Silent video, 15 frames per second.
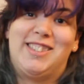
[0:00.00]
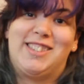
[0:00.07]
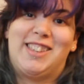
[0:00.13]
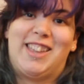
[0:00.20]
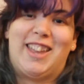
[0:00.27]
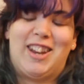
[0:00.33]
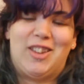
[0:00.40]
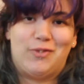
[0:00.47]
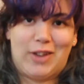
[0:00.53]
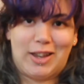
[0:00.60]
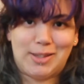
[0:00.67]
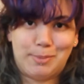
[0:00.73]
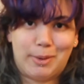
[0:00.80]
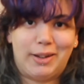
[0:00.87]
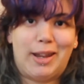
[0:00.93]

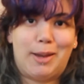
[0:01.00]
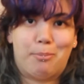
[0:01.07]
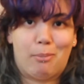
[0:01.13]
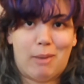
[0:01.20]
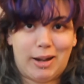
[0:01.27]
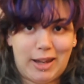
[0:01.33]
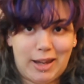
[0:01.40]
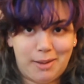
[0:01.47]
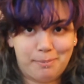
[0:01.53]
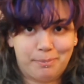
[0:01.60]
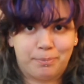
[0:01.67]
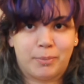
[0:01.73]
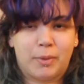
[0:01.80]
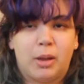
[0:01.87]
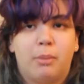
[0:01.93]
investment in money,
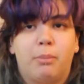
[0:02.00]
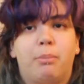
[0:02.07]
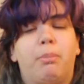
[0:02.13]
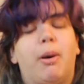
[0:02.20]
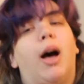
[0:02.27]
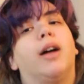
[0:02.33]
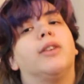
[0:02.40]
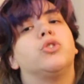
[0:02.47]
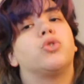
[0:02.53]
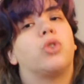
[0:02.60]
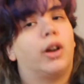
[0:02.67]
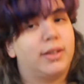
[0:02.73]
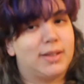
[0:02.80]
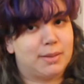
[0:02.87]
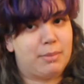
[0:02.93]
but
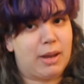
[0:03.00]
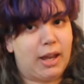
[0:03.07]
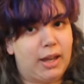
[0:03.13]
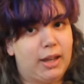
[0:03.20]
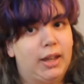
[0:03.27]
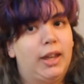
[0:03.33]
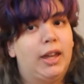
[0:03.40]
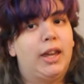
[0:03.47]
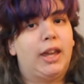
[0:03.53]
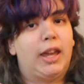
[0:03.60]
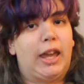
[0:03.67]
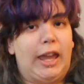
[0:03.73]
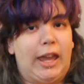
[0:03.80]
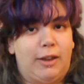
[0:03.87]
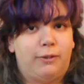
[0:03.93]
trust me,
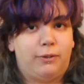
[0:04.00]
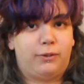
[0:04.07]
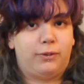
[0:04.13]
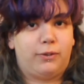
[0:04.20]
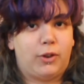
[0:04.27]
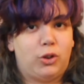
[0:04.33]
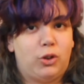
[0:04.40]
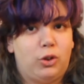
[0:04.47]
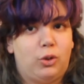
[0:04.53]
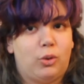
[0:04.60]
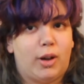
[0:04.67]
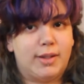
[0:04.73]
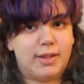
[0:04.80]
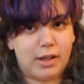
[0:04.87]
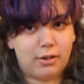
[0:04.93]
if you
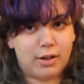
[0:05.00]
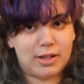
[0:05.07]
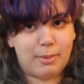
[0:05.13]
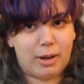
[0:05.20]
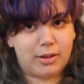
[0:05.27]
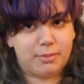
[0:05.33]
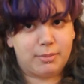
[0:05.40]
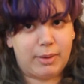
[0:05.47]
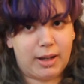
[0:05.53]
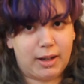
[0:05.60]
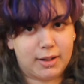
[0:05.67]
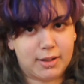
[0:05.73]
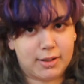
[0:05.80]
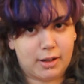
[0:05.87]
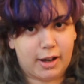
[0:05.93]
are serious about being
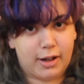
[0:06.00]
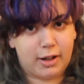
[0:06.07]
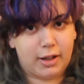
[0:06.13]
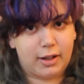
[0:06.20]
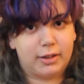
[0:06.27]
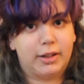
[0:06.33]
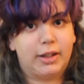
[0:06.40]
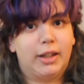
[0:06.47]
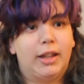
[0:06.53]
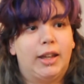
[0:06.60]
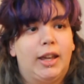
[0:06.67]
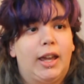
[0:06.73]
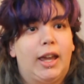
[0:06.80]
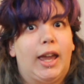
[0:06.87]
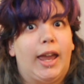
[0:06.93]
a designer,
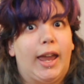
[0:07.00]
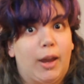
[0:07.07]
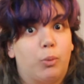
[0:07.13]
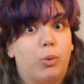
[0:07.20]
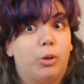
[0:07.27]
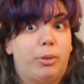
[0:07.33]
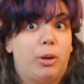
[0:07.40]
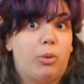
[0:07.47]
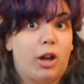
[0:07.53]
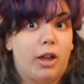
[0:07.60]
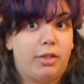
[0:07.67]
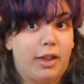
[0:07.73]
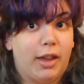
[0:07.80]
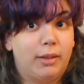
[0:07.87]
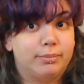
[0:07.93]
it will be
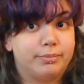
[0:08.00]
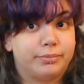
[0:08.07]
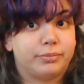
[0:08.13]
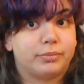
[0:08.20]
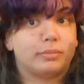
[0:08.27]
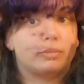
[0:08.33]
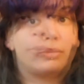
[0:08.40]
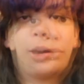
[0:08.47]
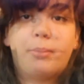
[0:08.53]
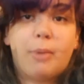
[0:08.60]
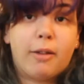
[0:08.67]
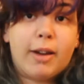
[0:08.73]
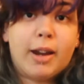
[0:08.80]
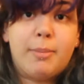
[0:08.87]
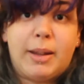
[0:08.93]
worth it.
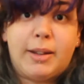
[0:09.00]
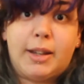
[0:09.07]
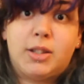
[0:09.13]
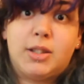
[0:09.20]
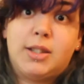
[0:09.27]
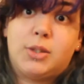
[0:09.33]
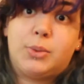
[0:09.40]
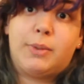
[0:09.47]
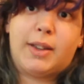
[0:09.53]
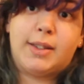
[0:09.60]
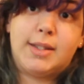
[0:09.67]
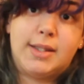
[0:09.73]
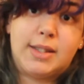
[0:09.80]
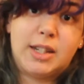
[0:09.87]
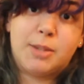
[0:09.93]
My recommendation is to invest
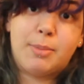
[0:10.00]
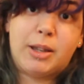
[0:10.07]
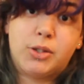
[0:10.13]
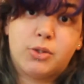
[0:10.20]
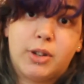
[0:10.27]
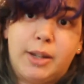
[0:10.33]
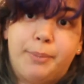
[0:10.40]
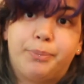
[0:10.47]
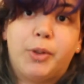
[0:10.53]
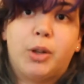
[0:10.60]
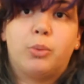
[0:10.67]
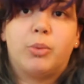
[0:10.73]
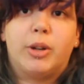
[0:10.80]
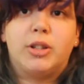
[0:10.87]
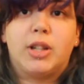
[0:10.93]
in Stitch Mastery,
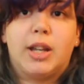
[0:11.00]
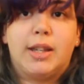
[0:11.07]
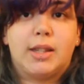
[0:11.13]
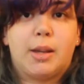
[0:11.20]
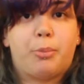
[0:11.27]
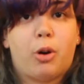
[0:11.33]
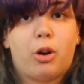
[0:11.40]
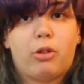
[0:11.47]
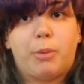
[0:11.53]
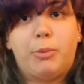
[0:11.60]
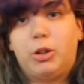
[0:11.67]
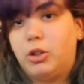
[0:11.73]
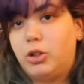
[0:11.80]
which is a program you can